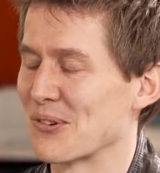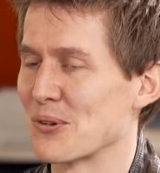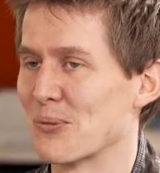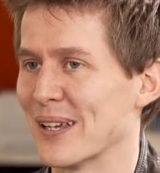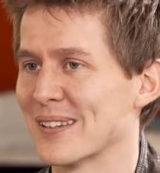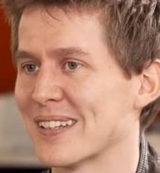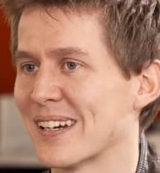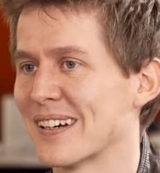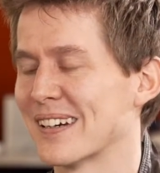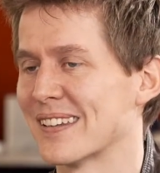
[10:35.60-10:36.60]
you went
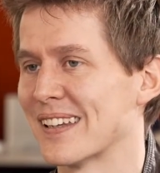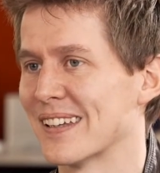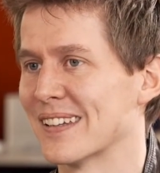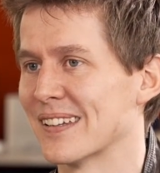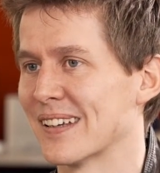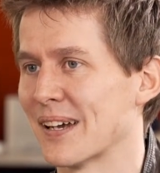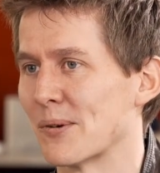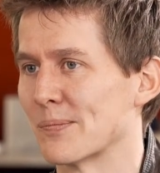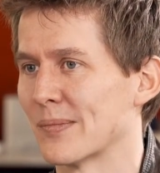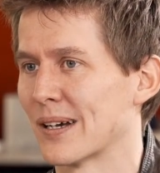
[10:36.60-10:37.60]
there, and then
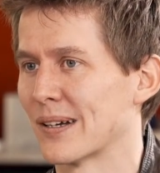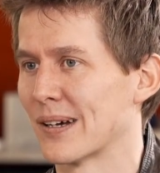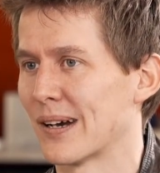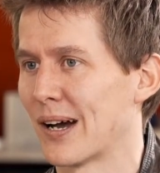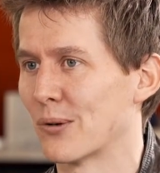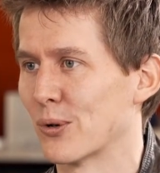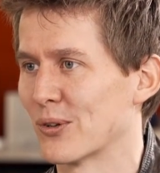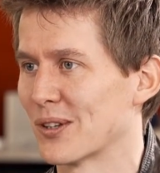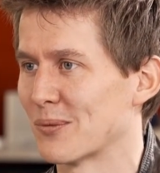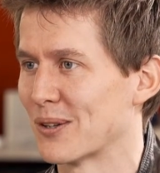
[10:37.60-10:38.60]
um, uh, how
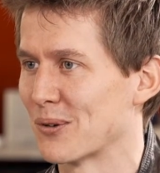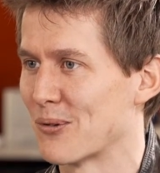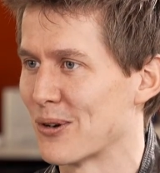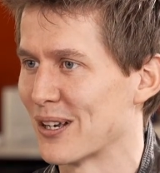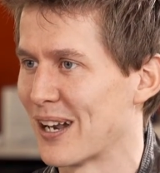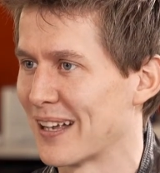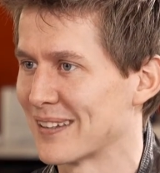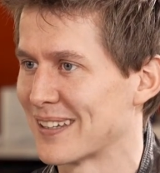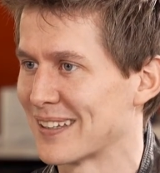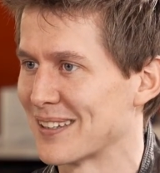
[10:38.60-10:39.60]
was it when you
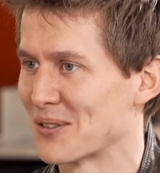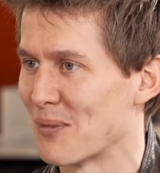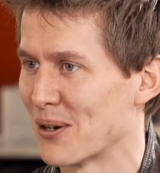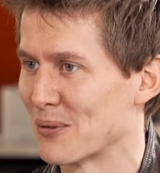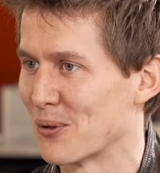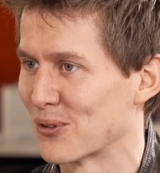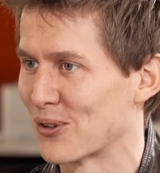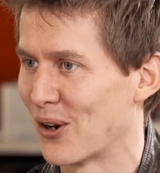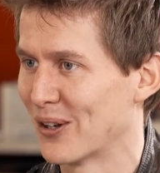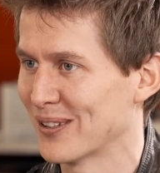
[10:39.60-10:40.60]
realized that this money was
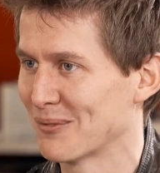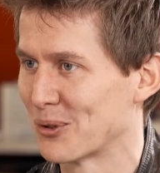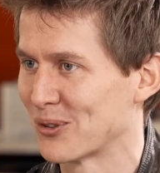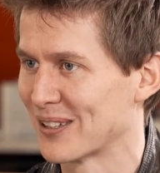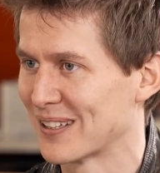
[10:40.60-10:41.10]
gone? Was it... We